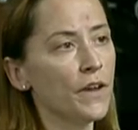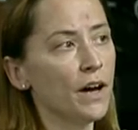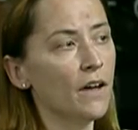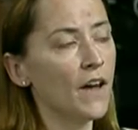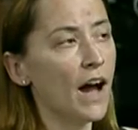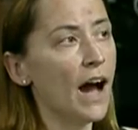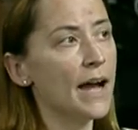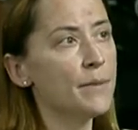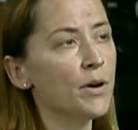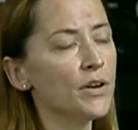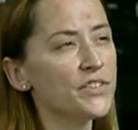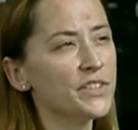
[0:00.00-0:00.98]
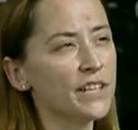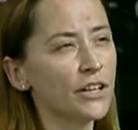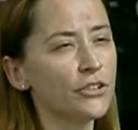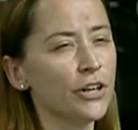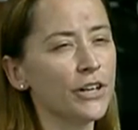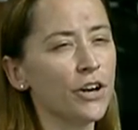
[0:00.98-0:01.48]
The HIMARS that
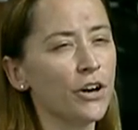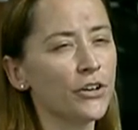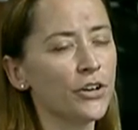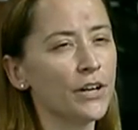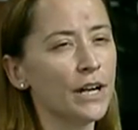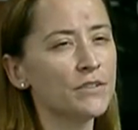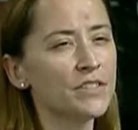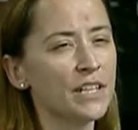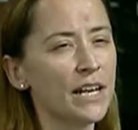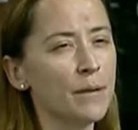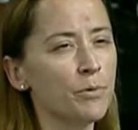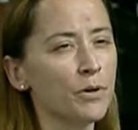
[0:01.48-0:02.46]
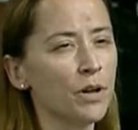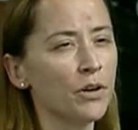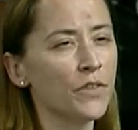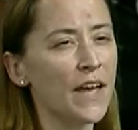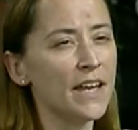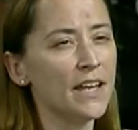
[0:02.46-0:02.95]
Secretary Carter announced in April,
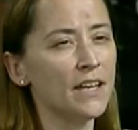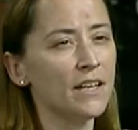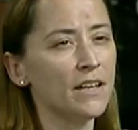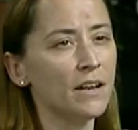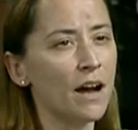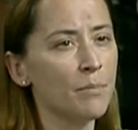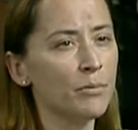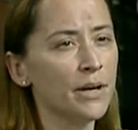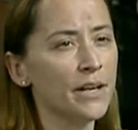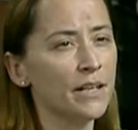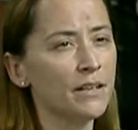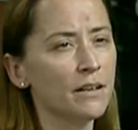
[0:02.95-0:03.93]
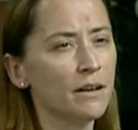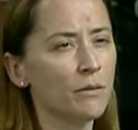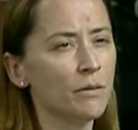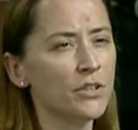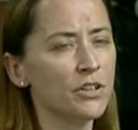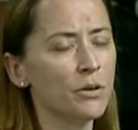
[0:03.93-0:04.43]
are they in and operating?
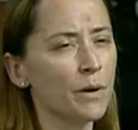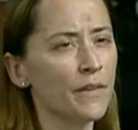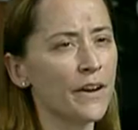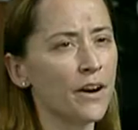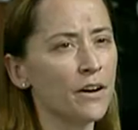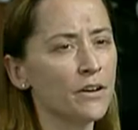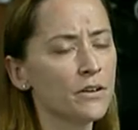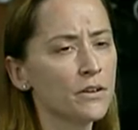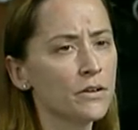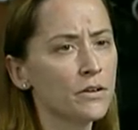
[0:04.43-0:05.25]
Do you know where they are?